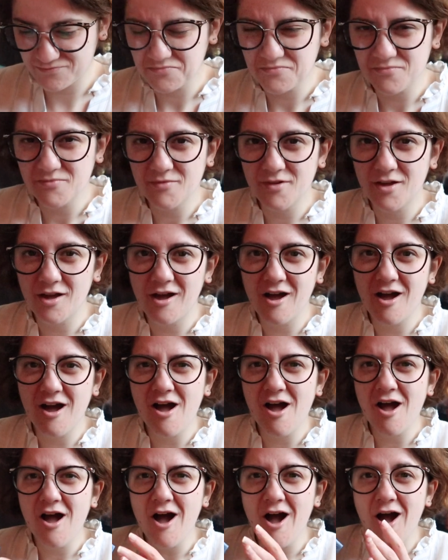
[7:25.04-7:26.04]

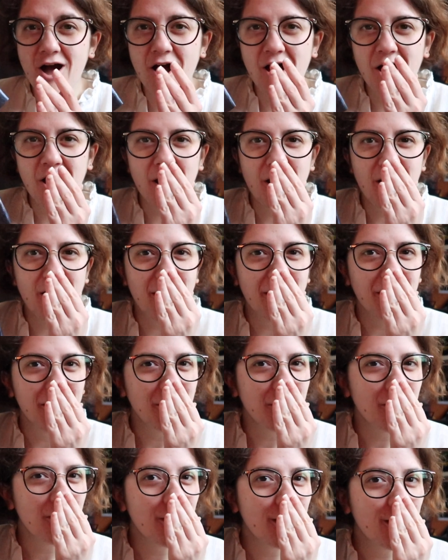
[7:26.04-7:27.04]

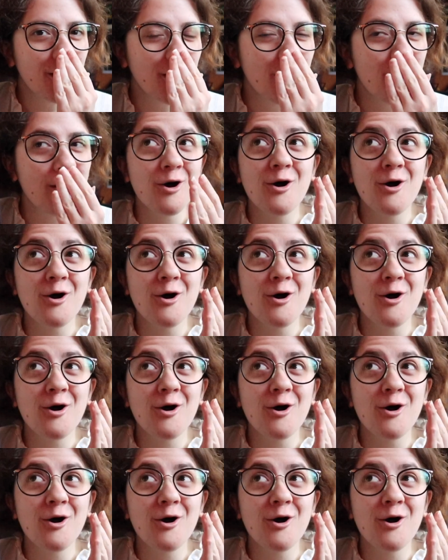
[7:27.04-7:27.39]
Nothing is said.